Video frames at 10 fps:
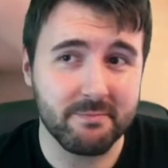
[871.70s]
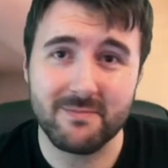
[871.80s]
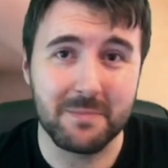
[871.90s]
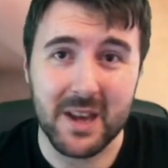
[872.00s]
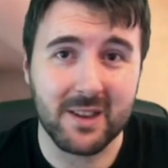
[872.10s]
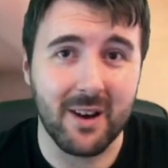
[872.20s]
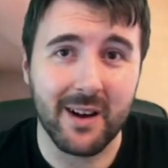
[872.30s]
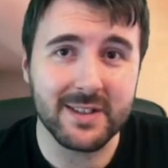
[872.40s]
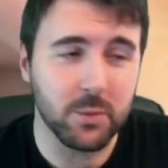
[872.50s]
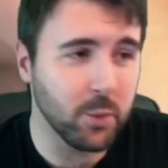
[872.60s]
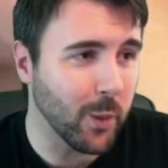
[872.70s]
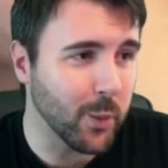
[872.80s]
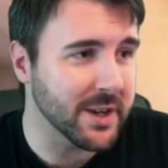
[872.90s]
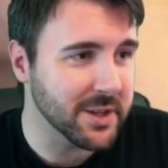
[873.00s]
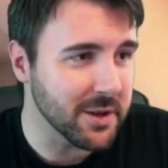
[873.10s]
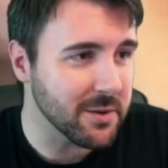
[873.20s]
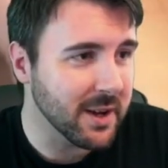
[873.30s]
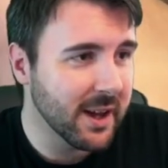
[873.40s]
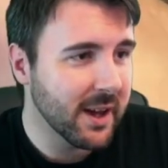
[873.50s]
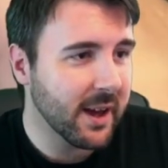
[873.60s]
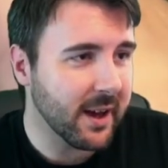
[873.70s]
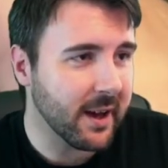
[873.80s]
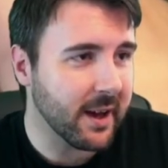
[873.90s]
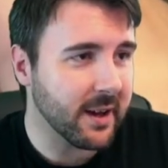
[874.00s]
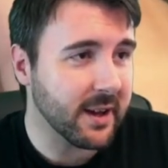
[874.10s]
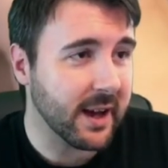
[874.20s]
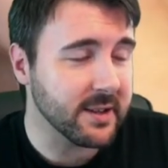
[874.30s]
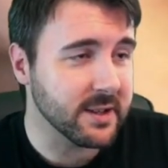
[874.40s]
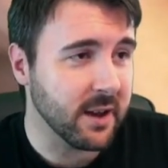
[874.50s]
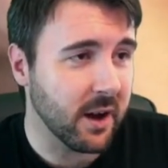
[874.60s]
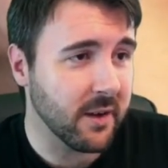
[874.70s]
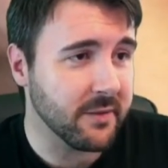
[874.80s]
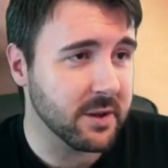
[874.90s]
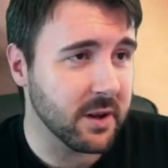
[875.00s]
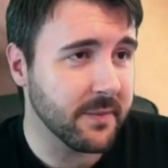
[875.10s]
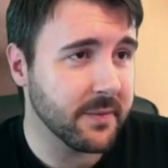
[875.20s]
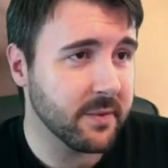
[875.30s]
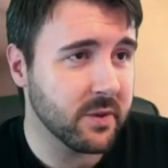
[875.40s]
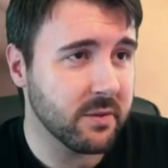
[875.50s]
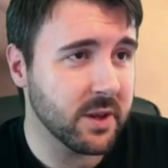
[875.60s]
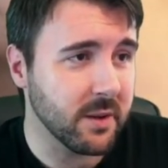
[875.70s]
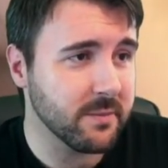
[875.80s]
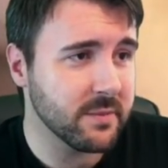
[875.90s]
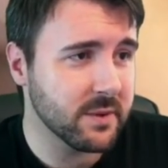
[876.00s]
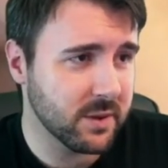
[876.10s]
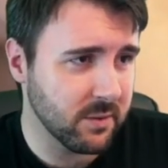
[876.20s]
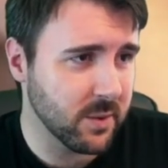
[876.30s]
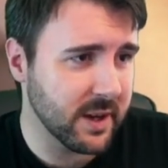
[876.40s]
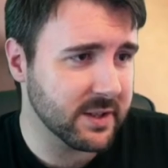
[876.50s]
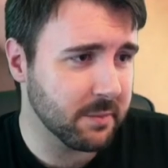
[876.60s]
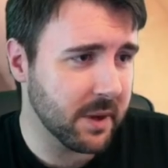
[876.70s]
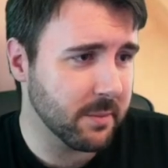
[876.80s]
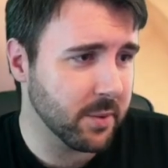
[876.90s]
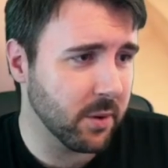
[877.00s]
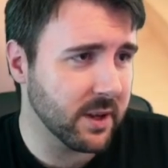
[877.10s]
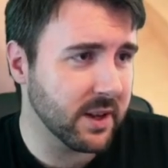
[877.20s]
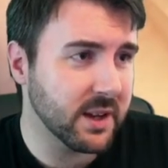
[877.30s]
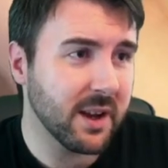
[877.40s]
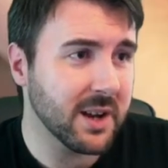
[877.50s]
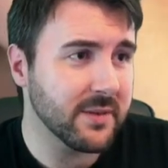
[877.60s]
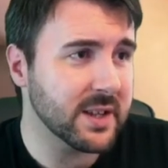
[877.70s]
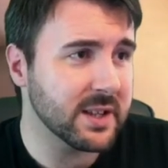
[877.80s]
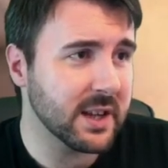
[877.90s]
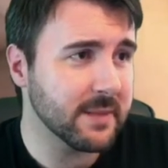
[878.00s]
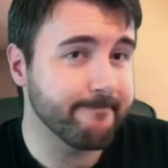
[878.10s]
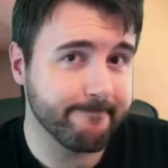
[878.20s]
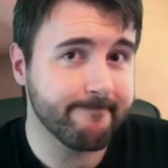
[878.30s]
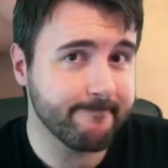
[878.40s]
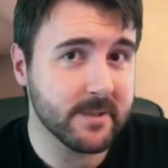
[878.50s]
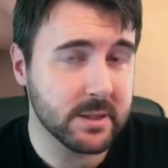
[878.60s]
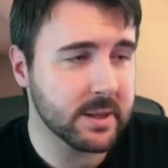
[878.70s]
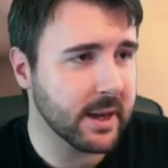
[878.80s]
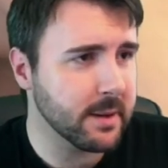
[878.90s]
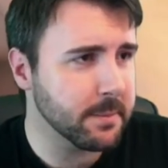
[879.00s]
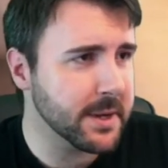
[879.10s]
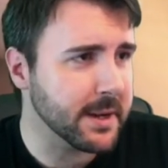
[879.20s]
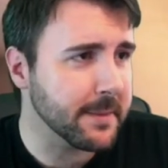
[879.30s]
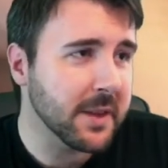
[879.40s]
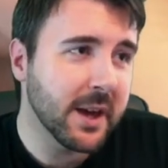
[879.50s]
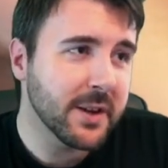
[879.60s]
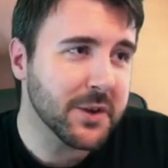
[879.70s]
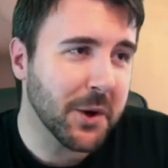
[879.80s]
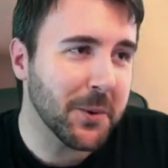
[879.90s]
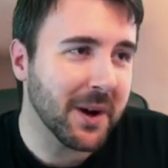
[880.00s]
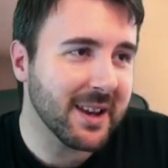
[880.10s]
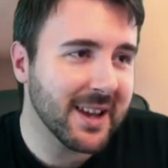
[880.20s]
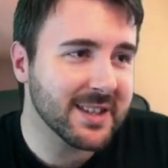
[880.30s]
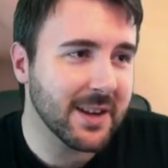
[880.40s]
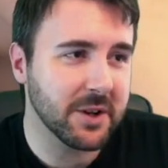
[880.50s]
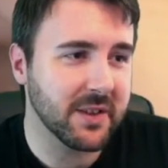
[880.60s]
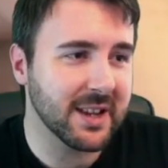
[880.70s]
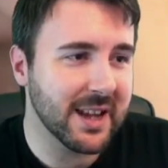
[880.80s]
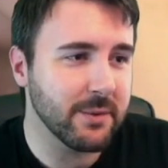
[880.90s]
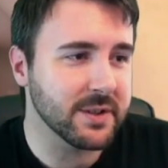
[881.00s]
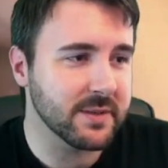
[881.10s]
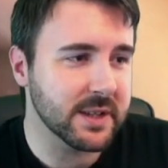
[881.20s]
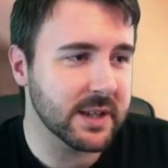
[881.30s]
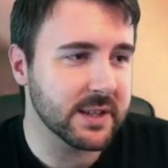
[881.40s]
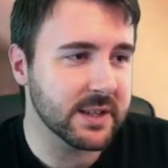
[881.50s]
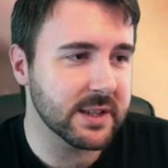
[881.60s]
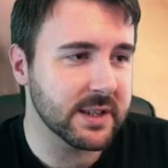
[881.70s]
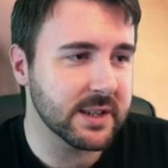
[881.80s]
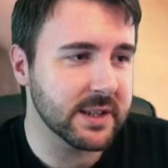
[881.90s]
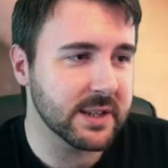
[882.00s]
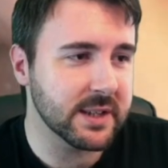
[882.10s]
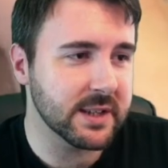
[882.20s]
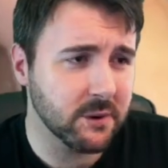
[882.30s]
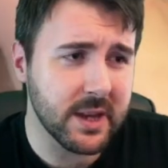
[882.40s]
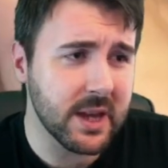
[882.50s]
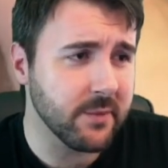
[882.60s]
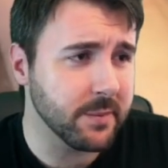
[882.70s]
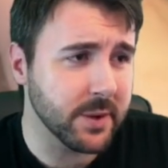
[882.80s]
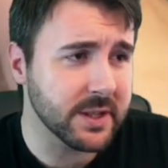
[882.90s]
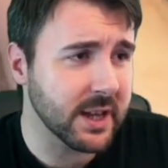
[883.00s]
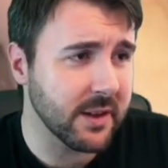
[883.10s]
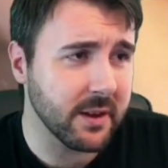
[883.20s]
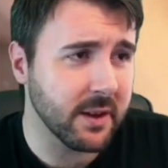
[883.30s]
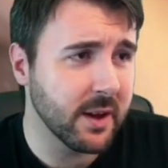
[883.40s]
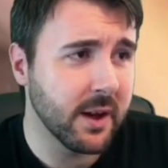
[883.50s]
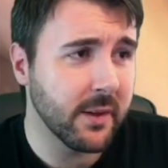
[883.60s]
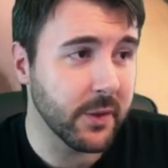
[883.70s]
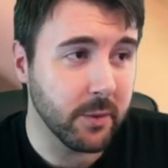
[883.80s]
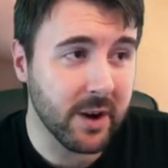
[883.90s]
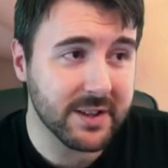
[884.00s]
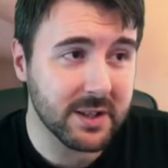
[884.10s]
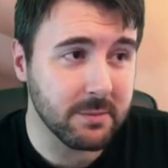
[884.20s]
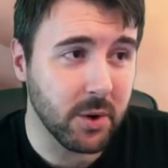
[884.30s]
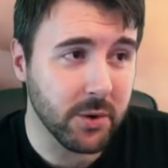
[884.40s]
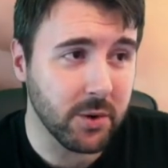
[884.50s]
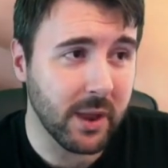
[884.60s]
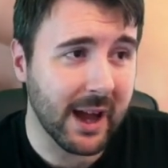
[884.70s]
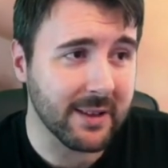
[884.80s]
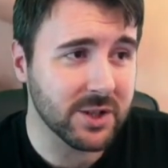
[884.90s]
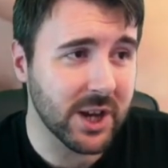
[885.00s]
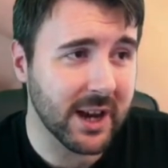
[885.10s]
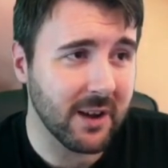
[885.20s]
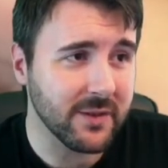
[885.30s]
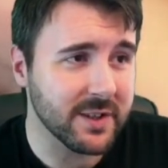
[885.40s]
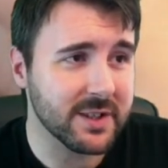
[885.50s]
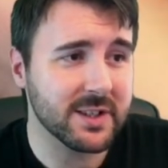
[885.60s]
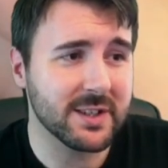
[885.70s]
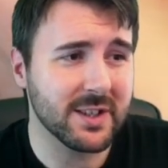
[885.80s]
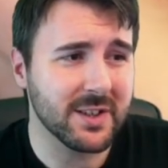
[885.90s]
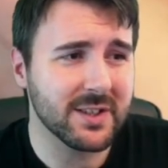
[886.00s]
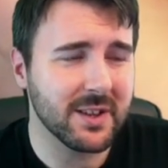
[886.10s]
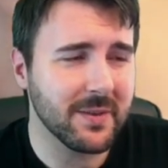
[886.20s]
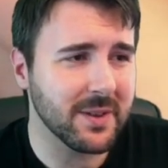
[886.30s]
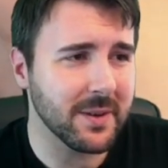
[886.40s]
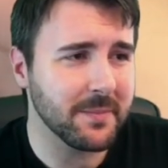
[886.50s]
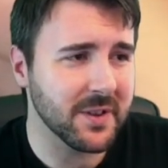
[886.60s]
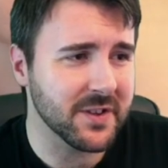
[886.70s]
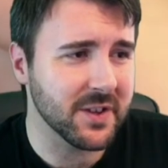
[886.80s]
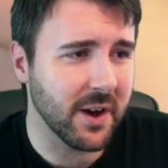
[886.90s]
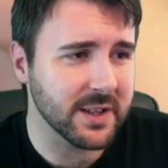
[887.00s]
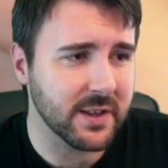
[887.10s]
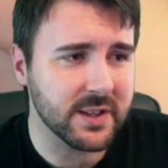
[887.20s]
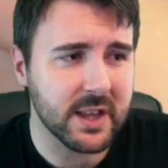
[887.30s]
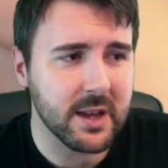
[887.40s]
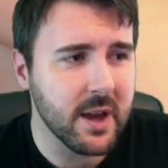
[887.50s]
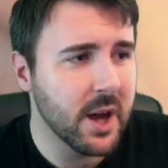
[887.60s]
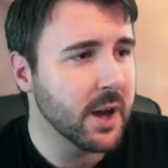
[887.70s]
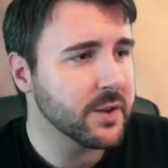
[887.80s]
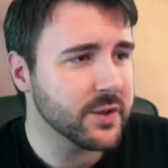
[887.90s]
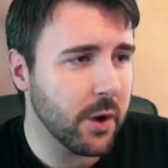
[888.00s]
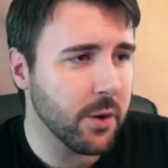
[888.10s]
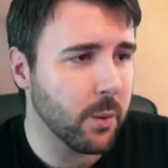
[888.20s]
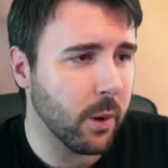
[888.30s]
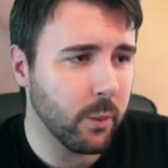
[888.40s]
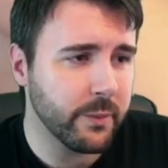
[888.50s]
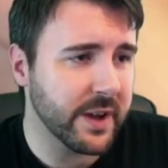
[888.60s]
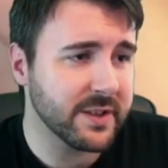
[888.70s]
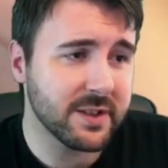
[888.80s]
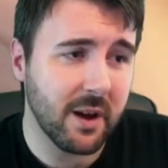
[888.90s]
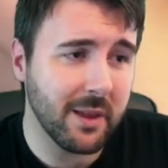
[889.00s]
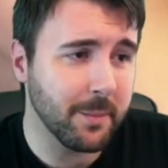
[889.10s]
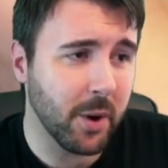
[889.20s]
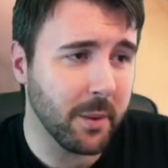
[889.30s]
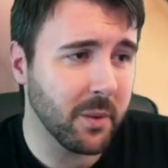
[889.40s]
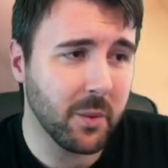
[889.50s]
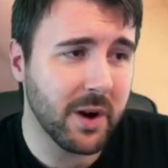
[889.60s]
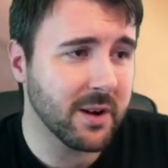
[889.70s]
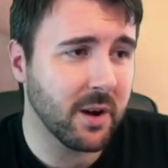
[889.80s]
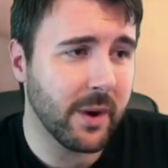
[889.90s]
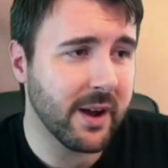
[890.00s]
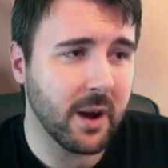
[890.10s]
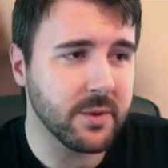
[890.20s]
Big guys are what we do. And after, you know, 3 weeks being poorly and kind of eating, getting bigger. So let's have a look at the levels of detail on this tree man before we even put together the rest of the model and check out the size of this thing. So let's start at the bottom and work our way up.